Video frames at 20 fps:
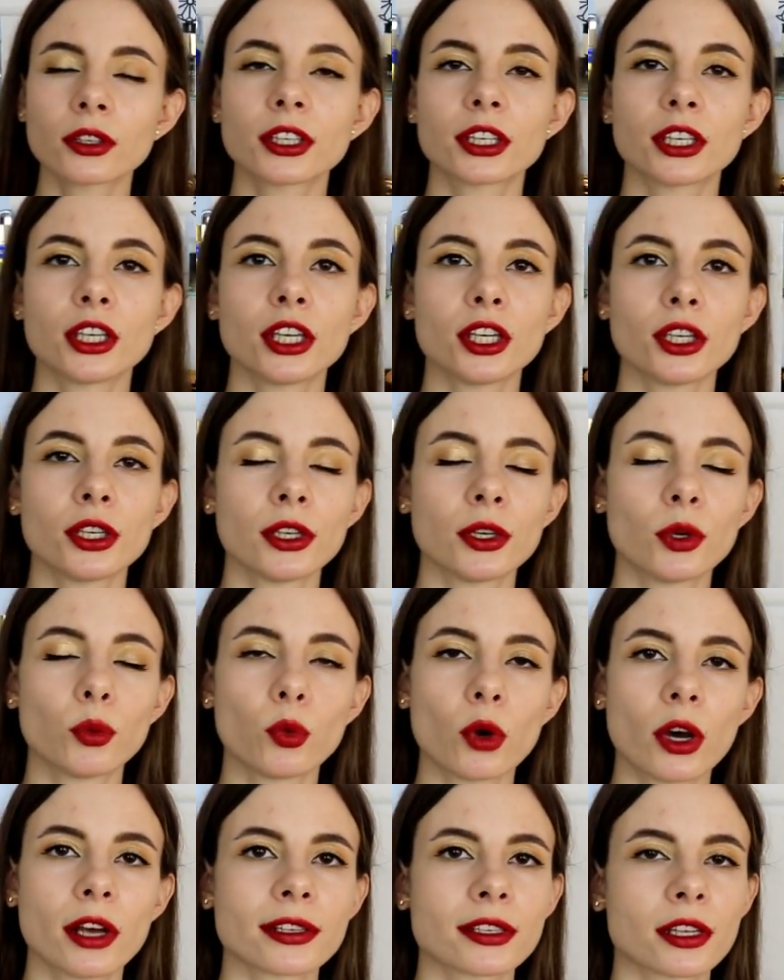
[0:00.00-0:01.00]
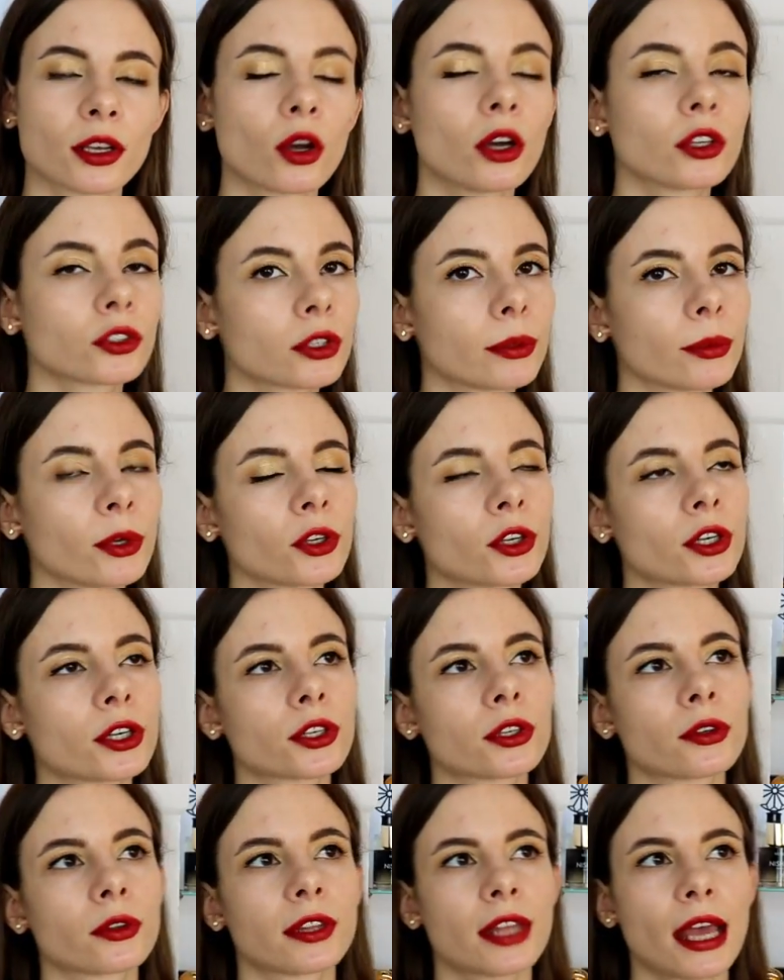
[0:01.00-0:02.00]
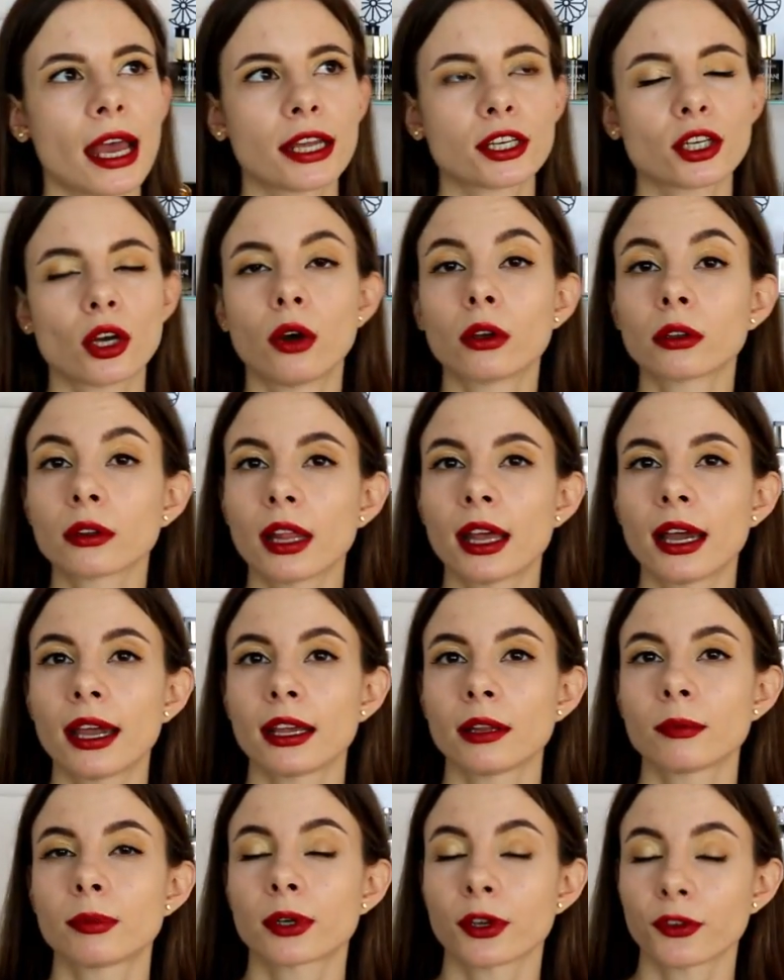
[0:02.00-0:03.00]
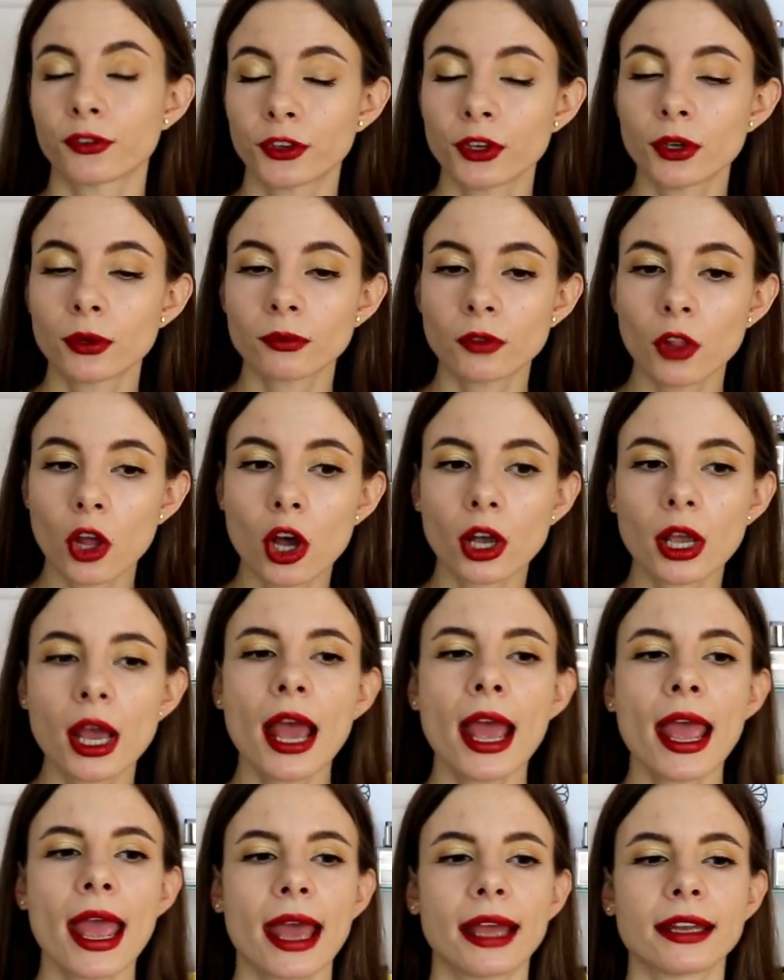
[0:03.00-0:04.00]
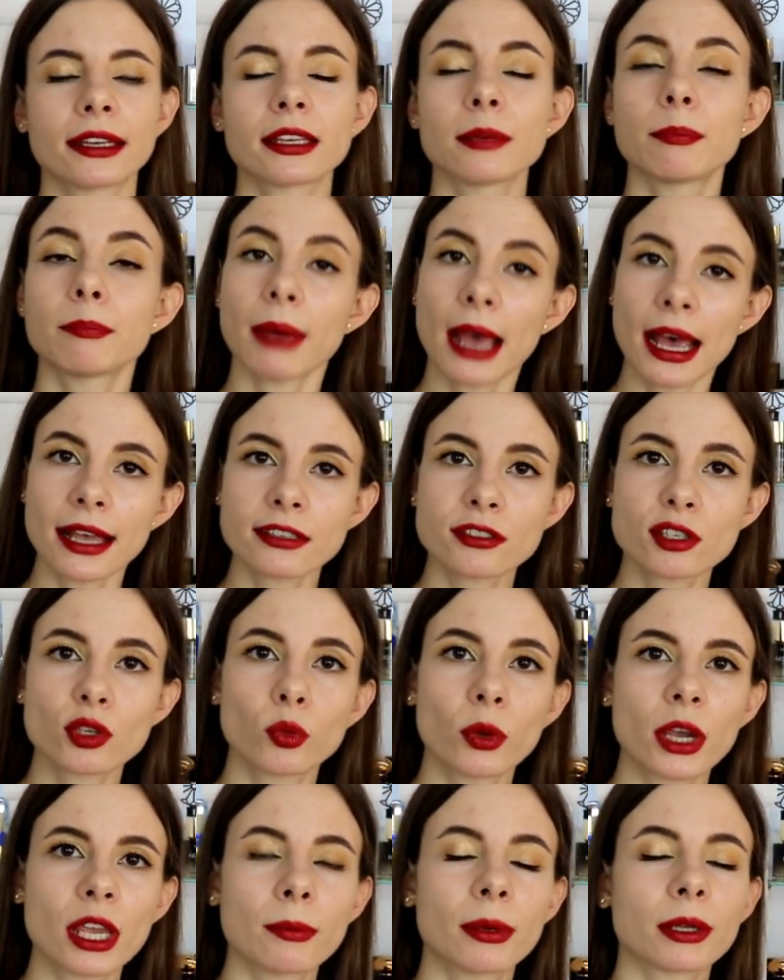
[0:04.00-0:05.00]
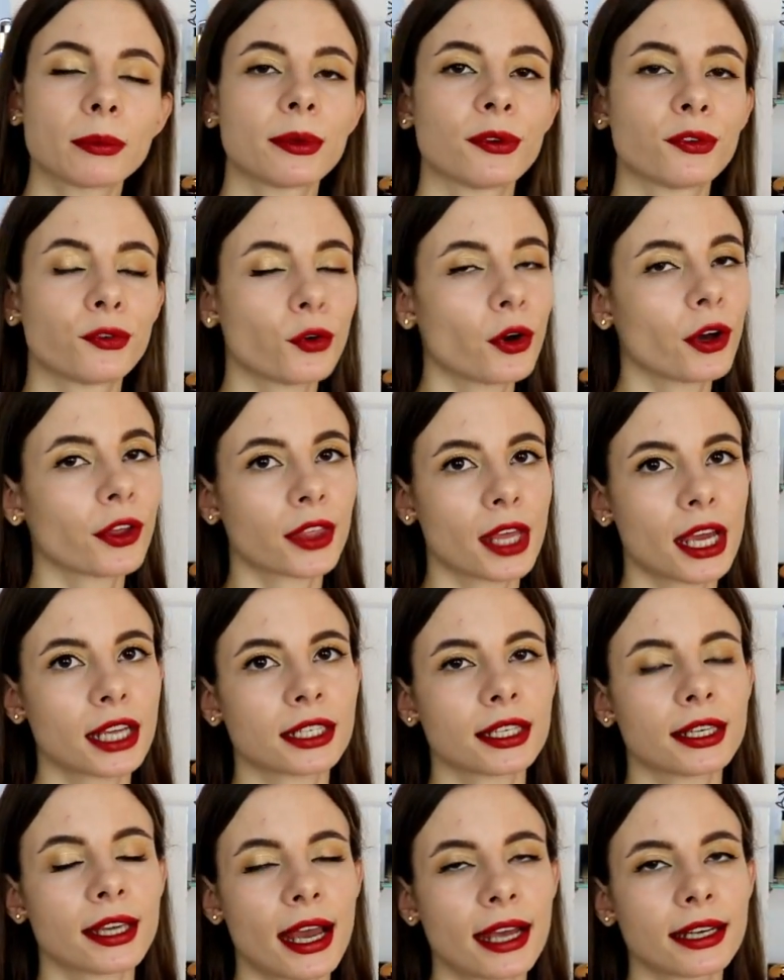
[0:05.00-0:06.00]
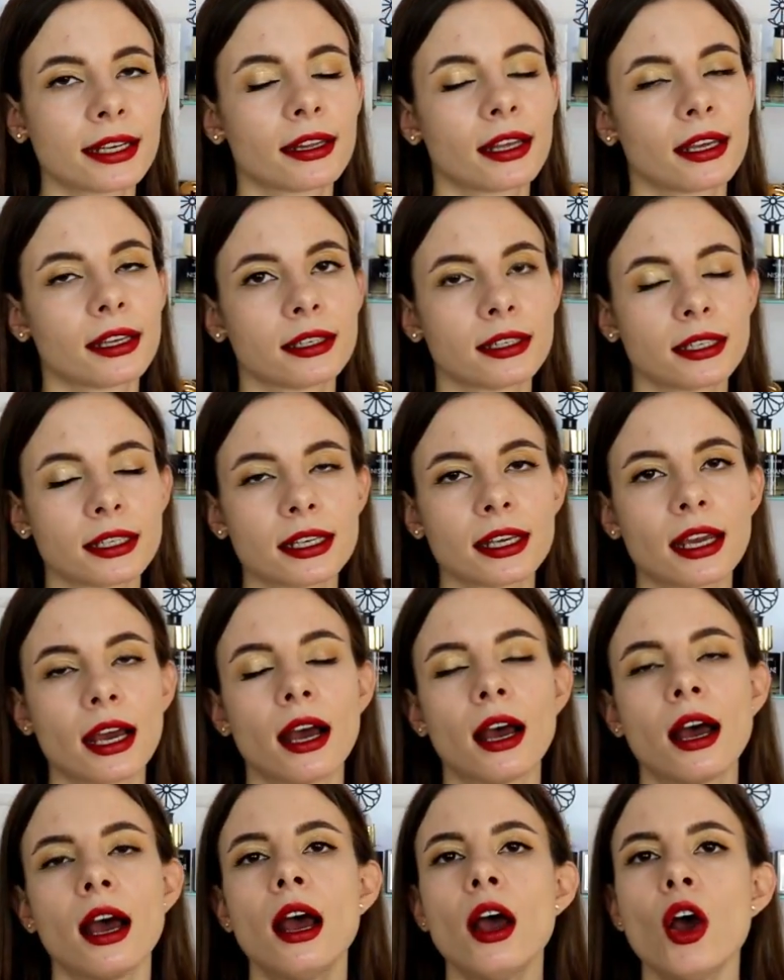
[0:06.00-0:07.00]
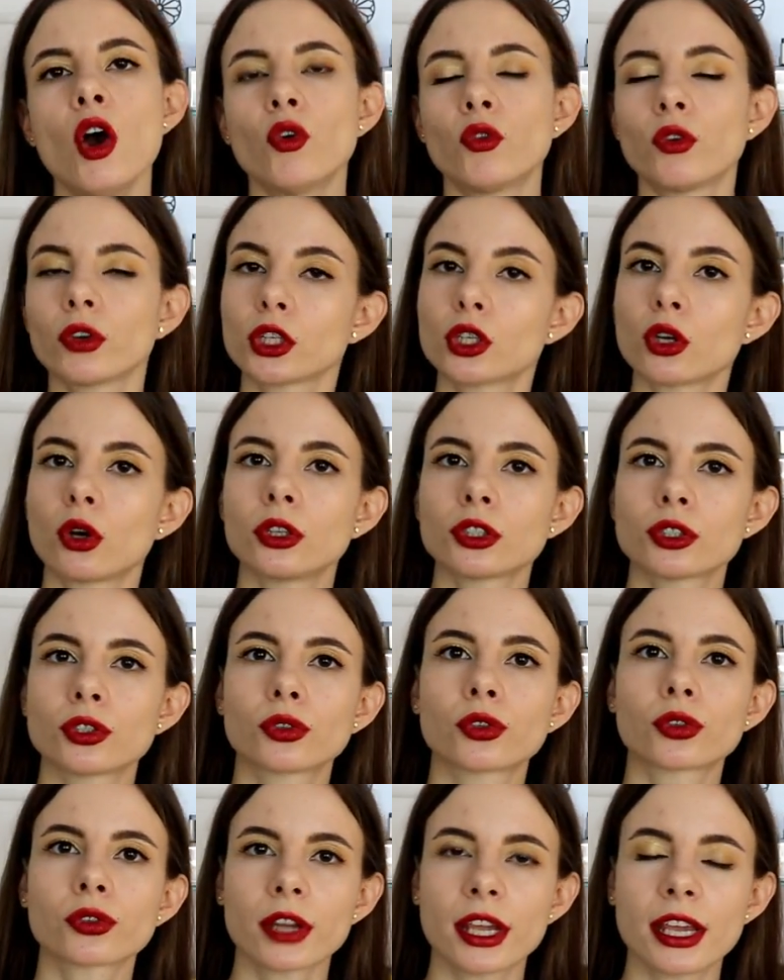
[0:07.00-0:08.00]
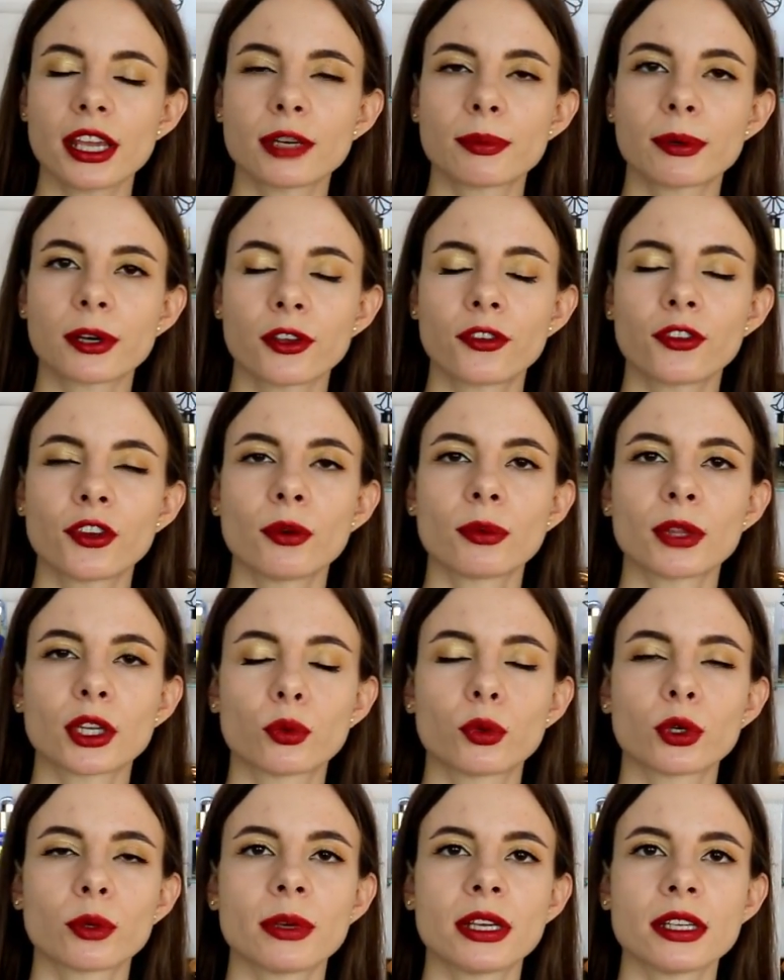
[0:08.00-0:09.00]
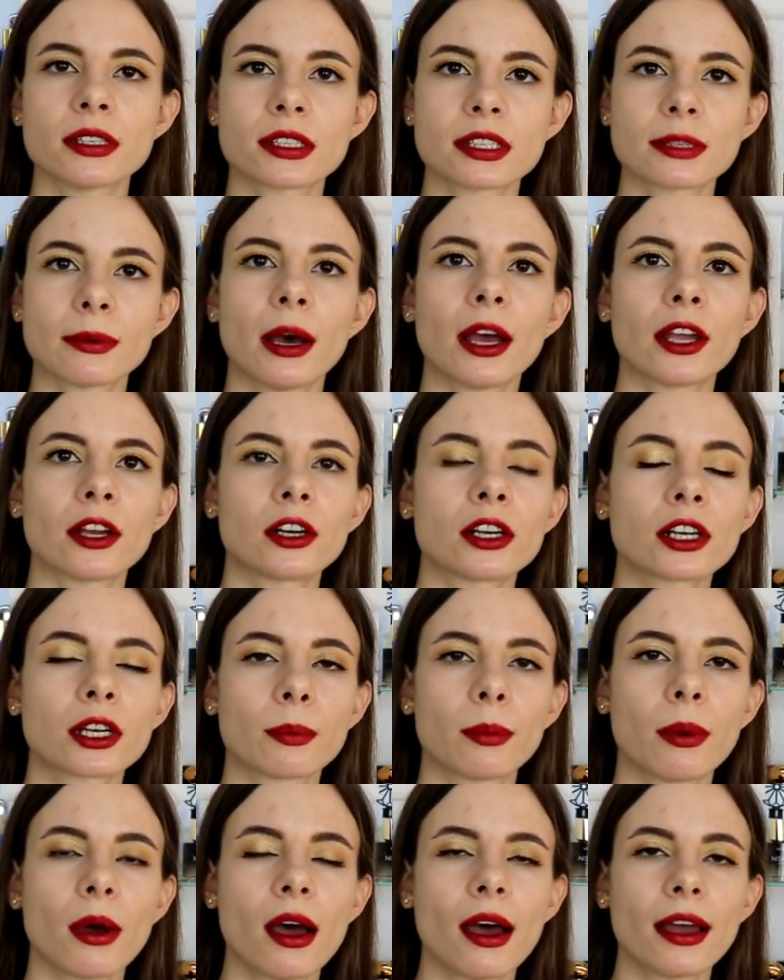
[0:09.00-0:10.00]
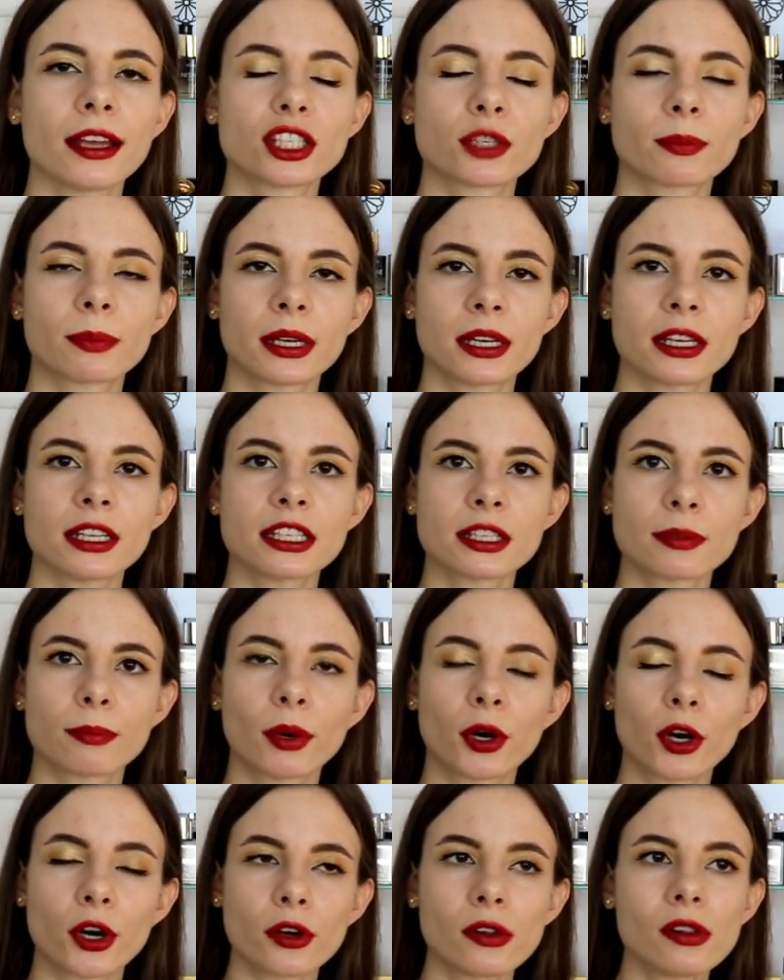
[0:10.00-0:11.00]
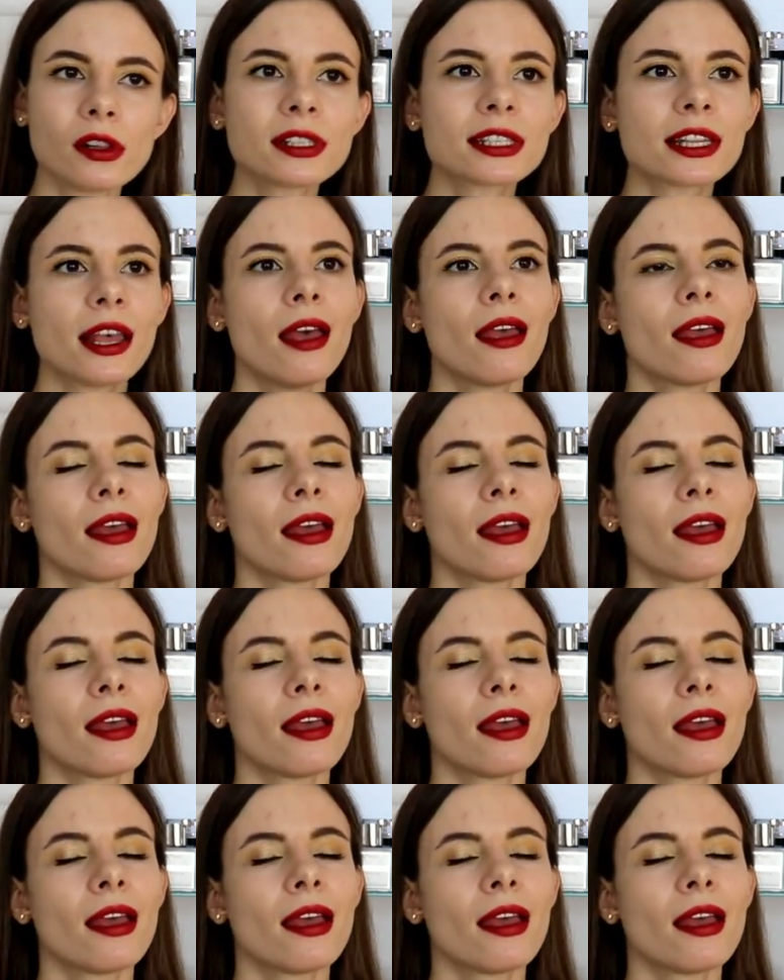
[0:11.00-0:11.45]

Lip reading: He was a contributor to that online perfume blog, and he passed away, but before that he had an idea for Dom to create perfume that would be inspired by Japanese pearls.